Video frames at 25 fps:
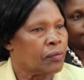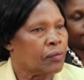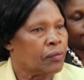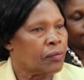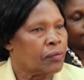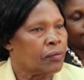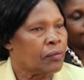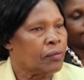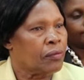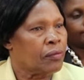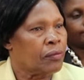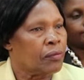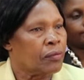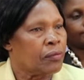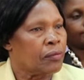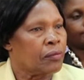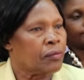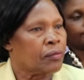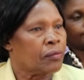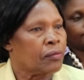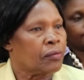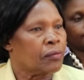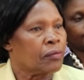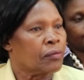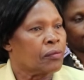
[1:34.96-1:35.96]

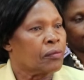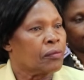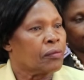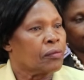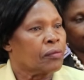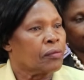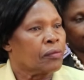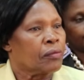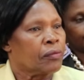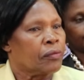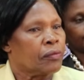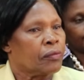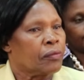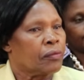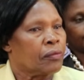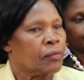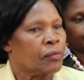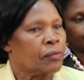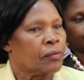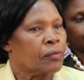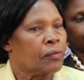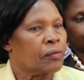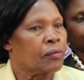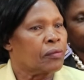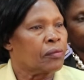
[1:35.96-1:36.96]

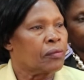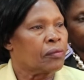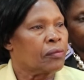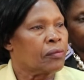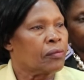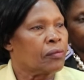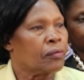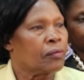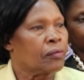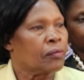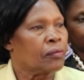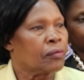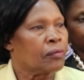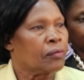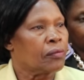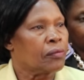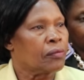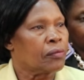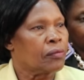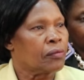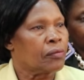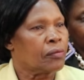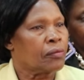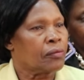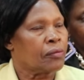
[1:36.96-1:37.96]

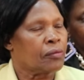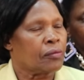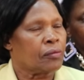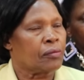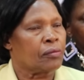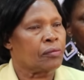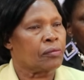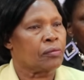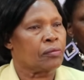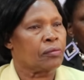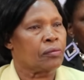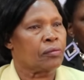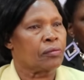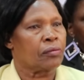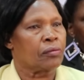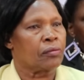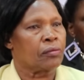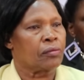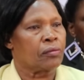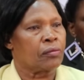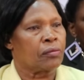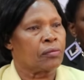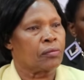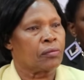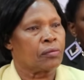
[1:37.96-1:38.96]

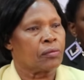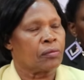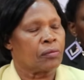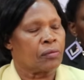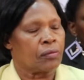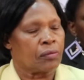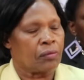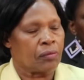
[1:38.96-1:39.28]
No words are spoken by the person on screen.